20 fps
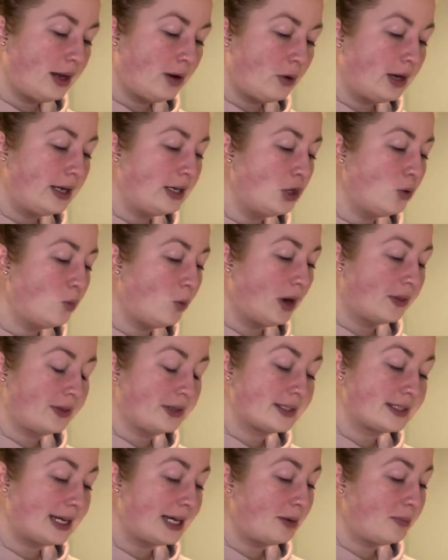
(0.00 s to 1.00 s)
and you want
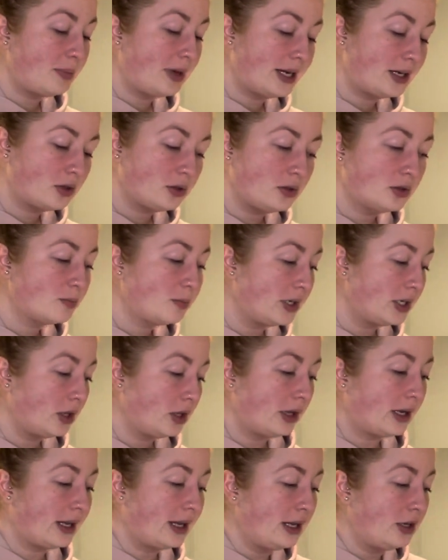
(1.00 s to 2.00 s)
this Ten of Pentacles, but
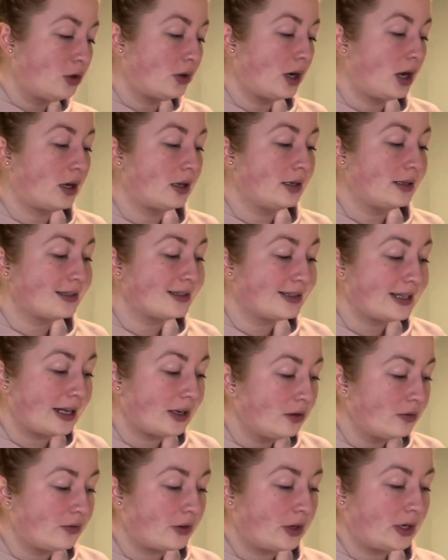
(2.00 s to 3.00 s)
like, and you're not going to
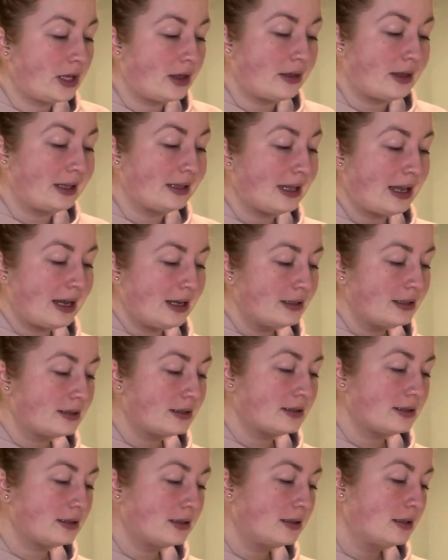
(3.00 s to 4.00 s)
settle for anything
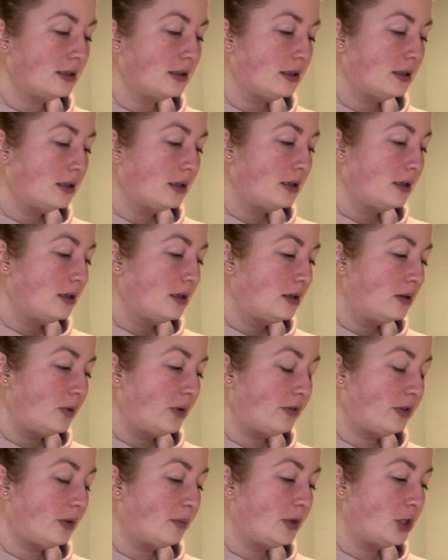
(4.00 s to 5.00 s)
less. We
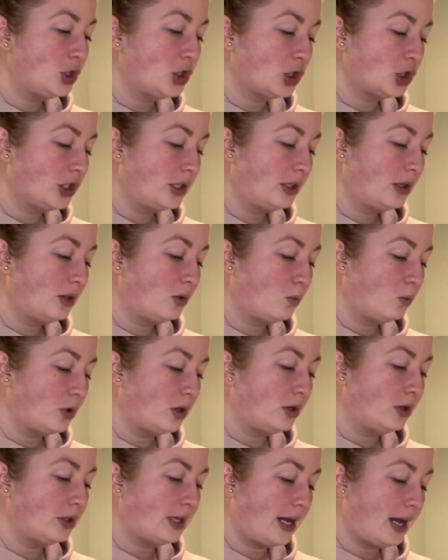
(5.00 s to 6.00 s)
have the Magician in the
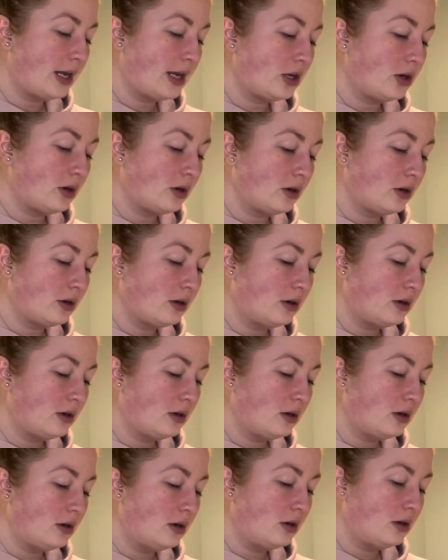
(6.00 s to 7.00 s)
World. Yeah,
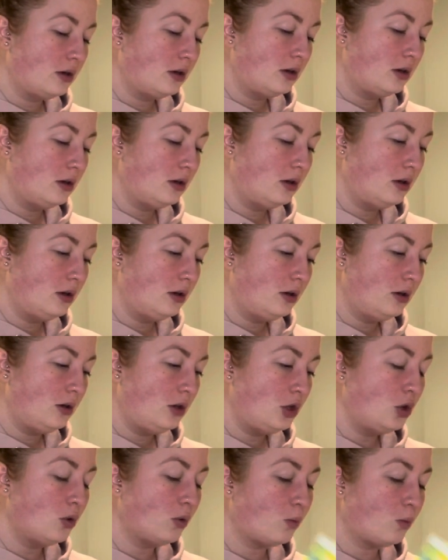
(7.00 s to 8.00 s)

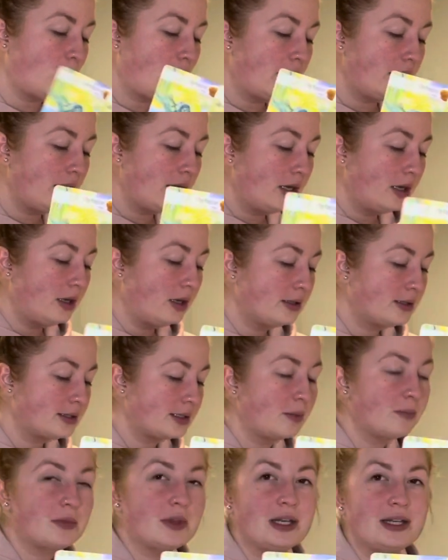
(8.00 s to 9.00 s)
you're wanting
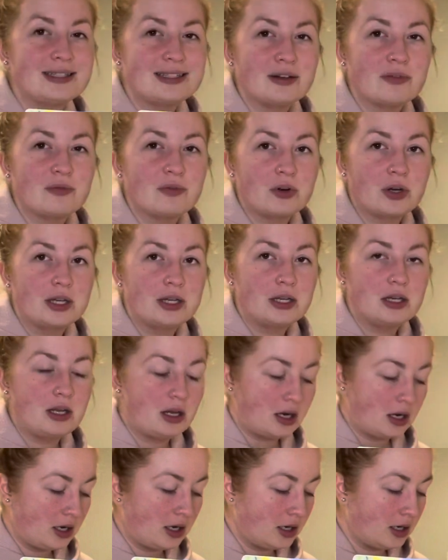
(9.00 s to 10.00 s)
something different.
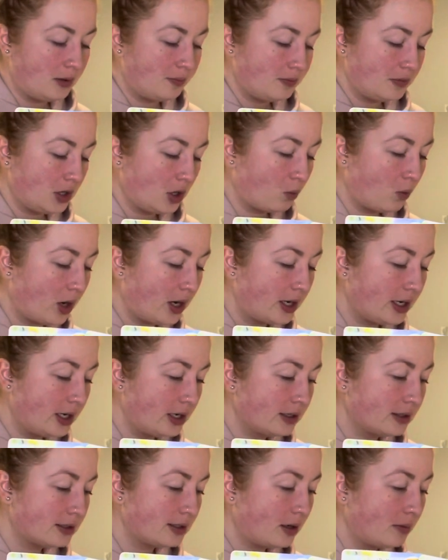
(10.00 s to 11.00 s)
You're
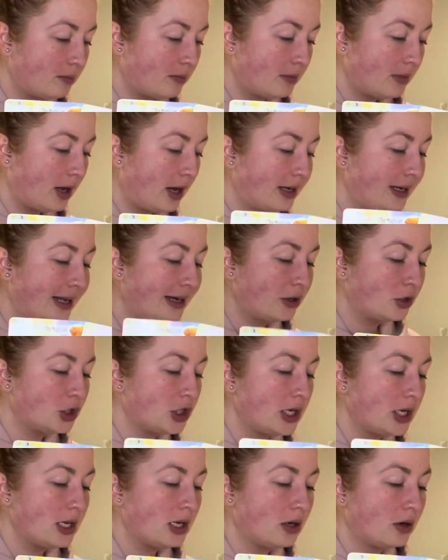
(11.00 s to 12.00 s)
wanting an
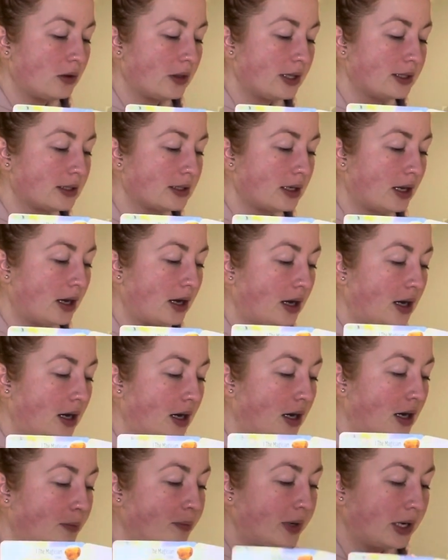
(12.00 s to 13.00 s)
energy here that's
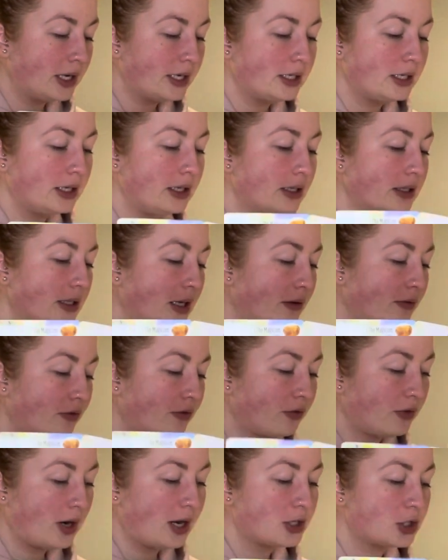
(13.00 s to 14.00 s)
abundant and
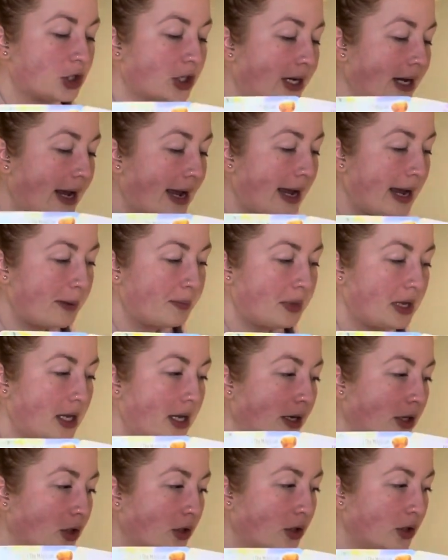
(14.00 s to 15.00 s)
fresh and happy
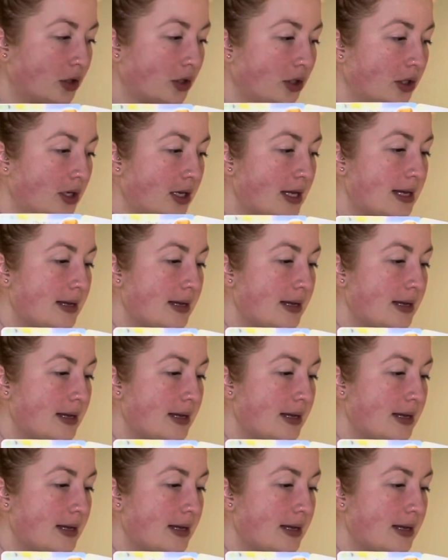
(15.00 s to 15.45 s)
and good.